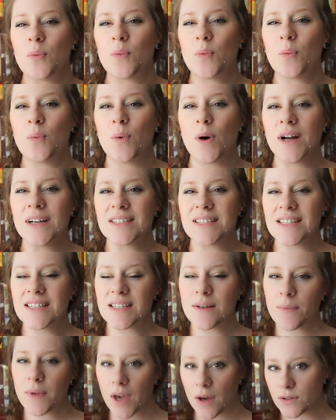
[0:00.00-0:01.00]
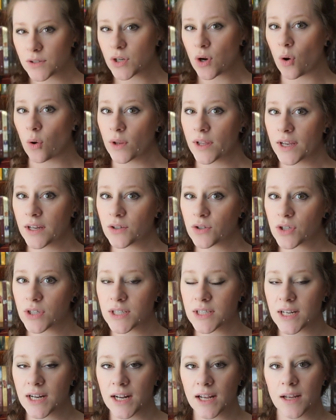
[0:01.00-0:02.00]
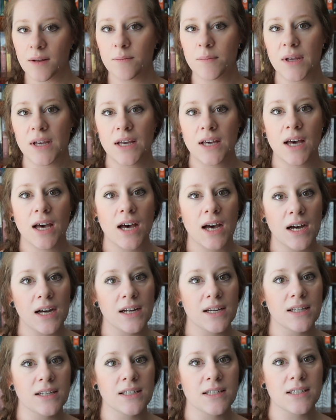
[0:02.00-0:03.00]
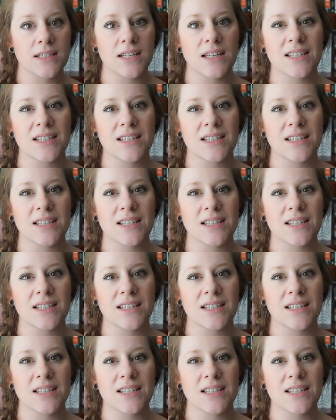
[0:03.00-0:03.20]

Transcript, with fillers: wasn't something I was totally interested in because